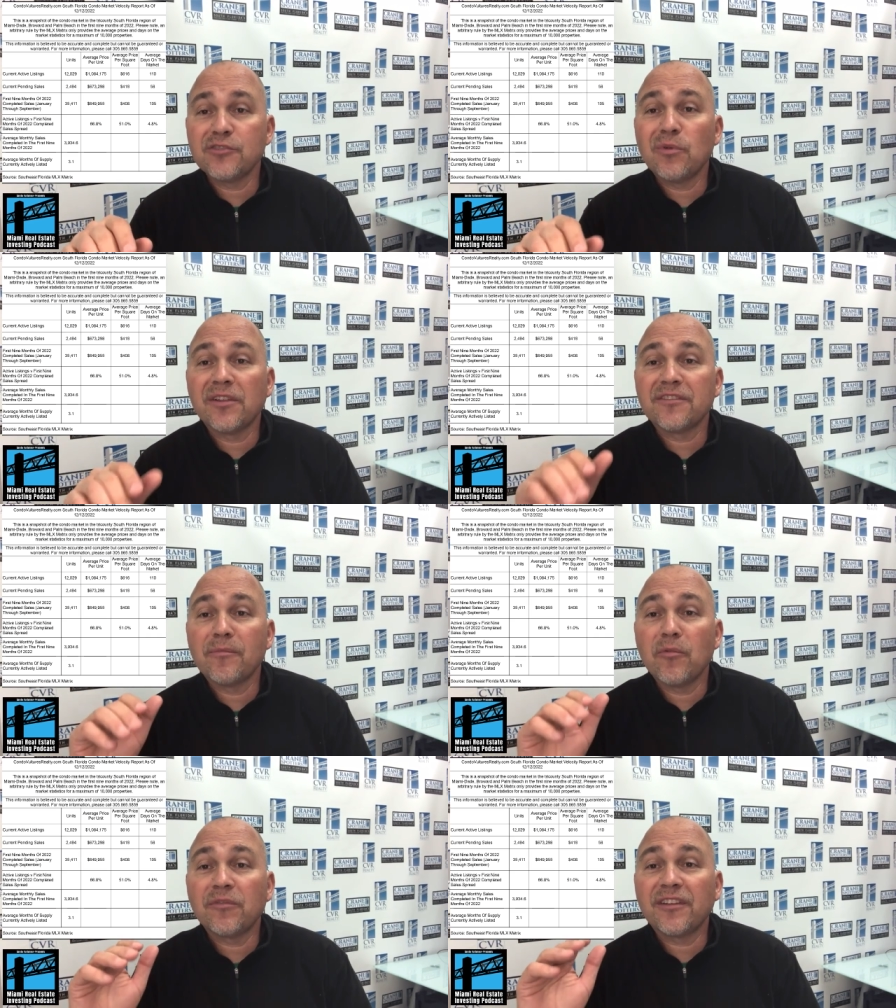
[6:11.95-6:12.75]
as well as
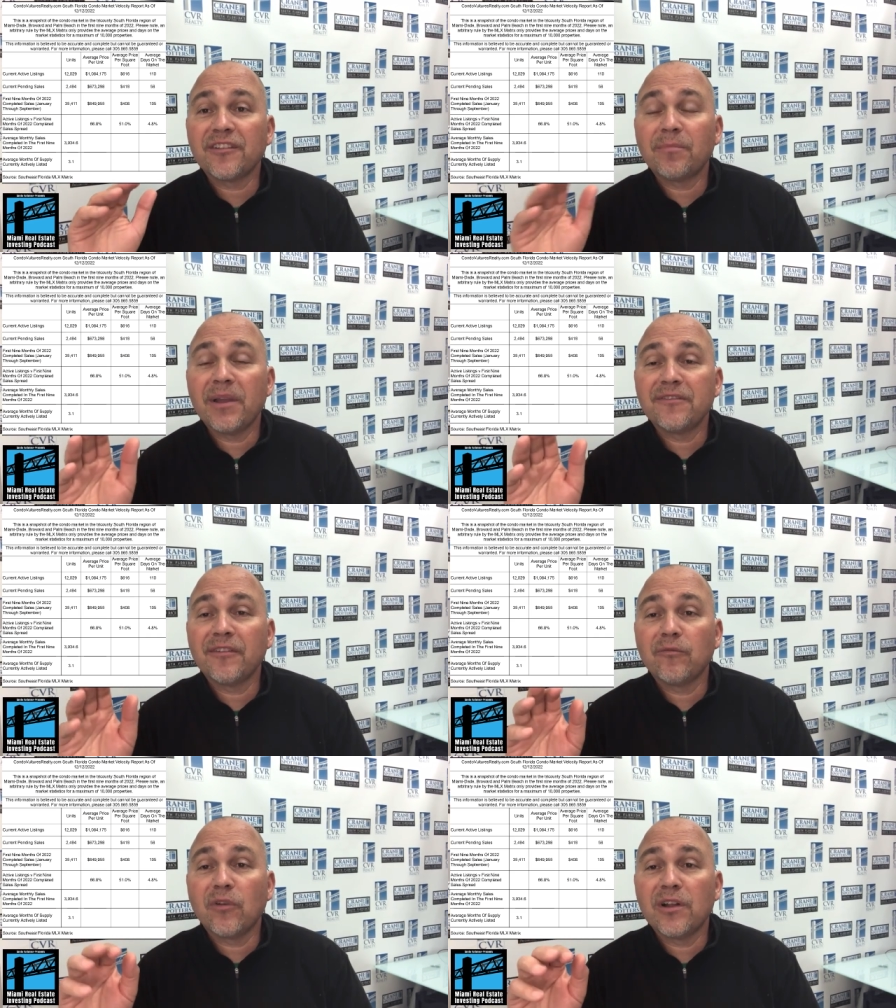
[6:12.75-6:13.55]
the most
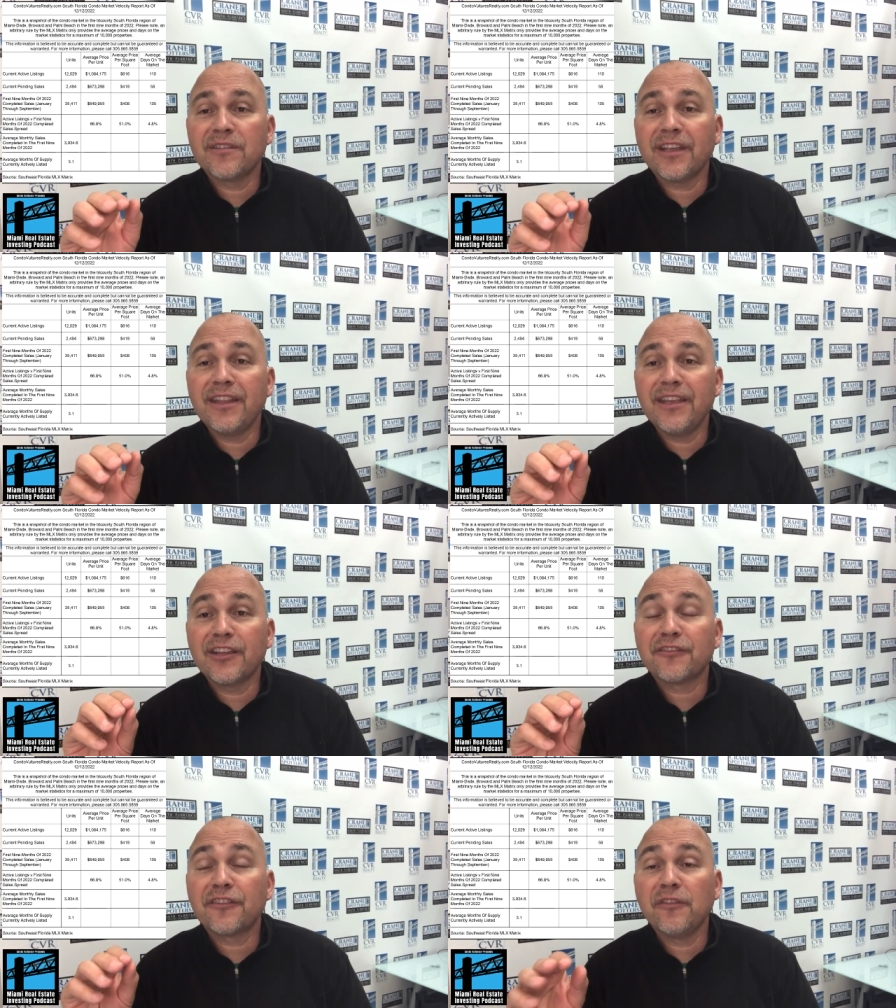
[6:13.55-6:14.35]
expensive ones in the
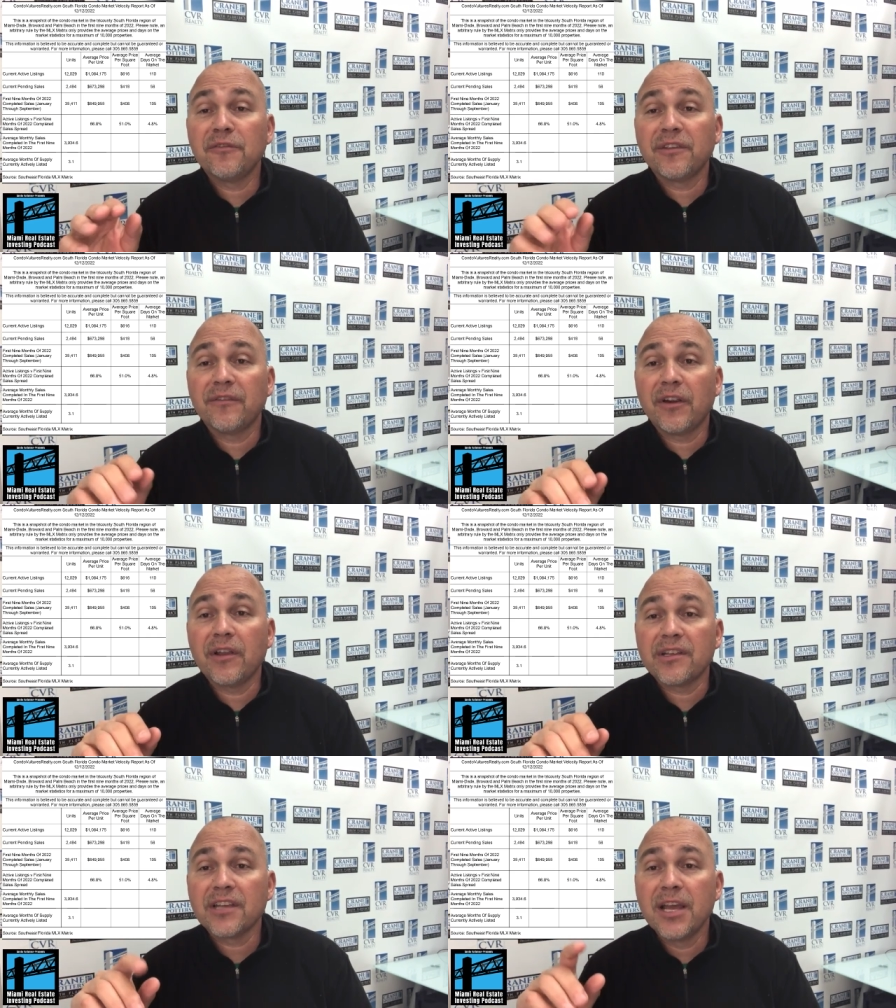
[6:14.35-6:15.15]
exclusive
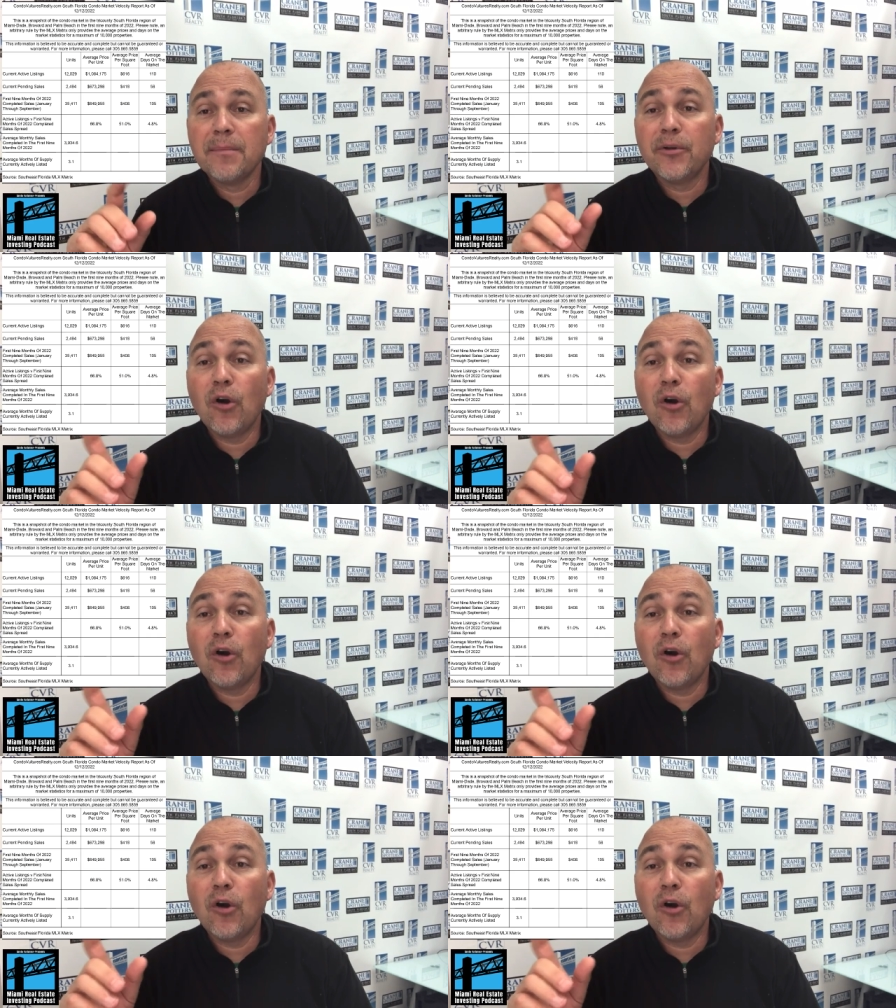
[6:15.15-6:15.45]
areas.